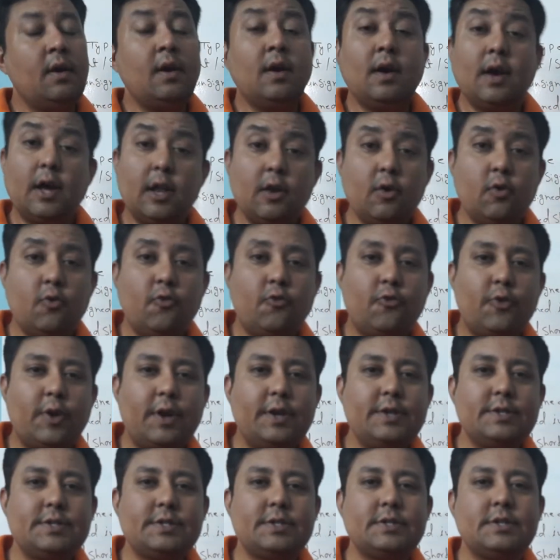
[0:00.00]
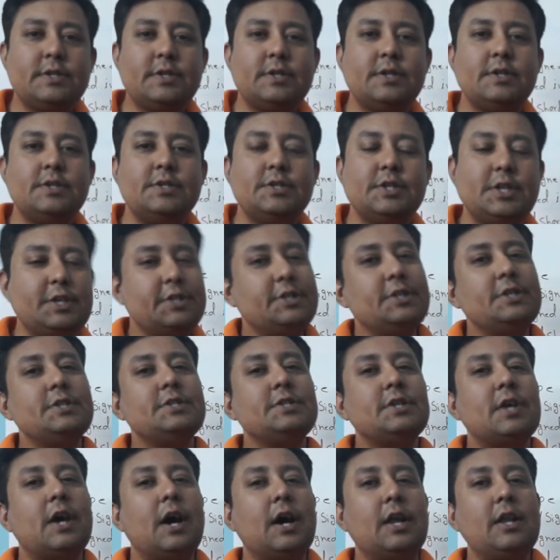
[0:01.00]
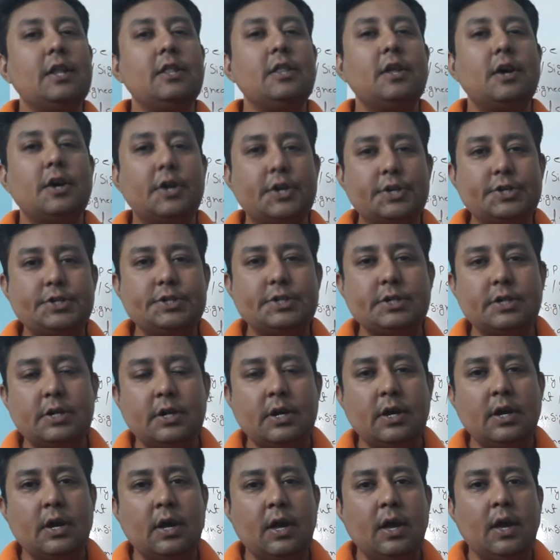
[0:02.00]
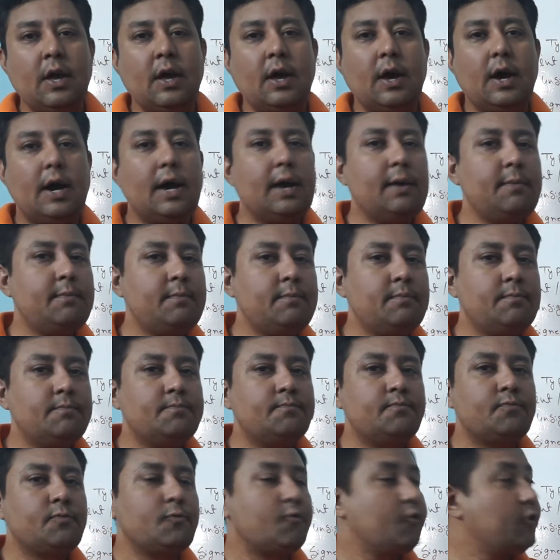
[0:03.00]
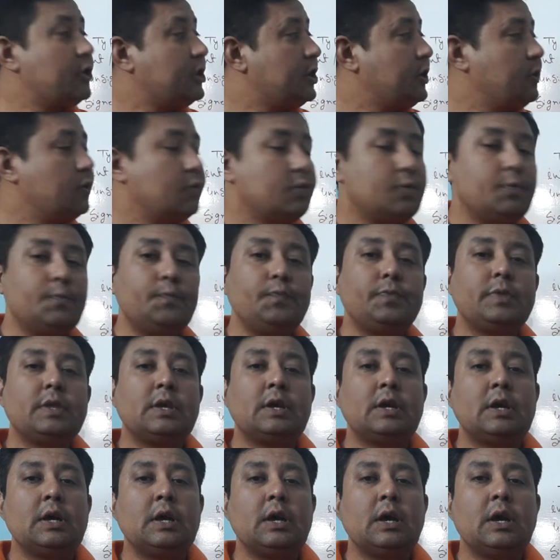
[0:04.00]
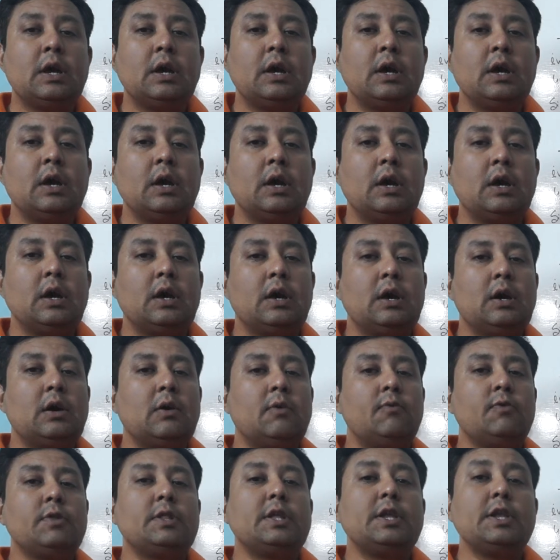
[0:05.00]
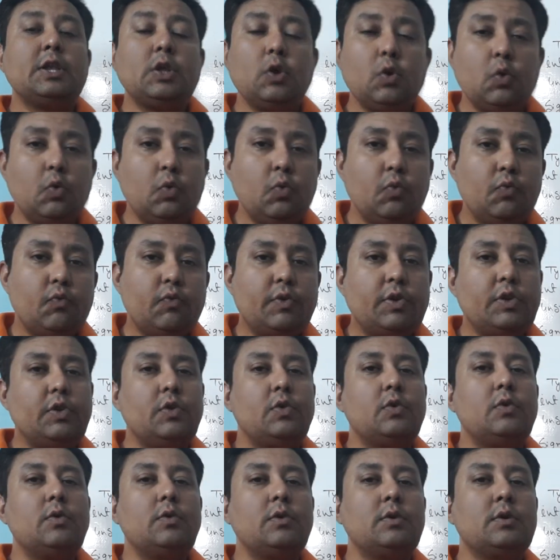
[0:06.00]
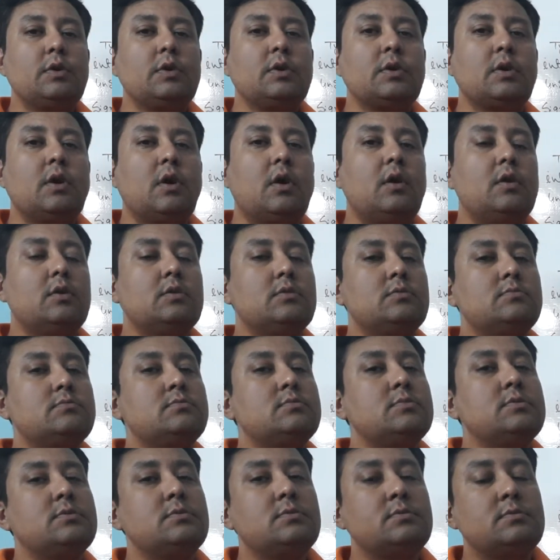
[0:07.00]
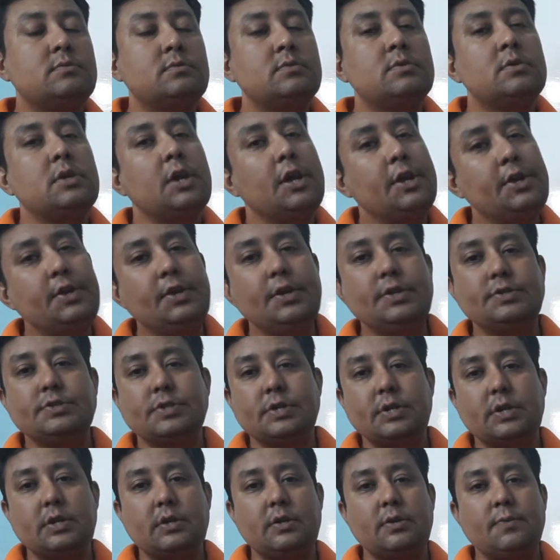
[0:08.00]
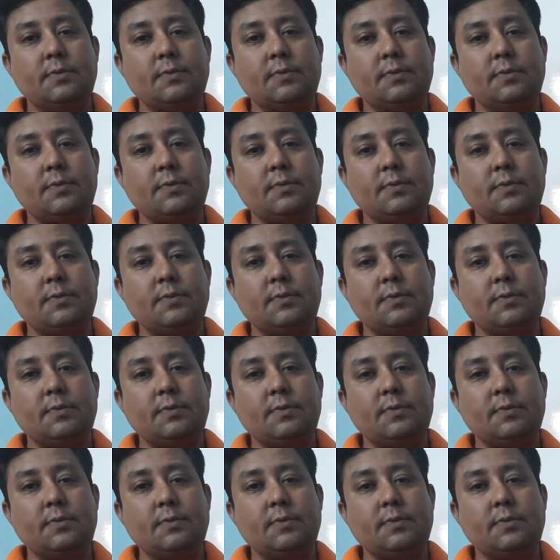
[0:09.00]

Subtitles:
Hello friends, this is Anand Harsh. I'm with you with a new video on integer.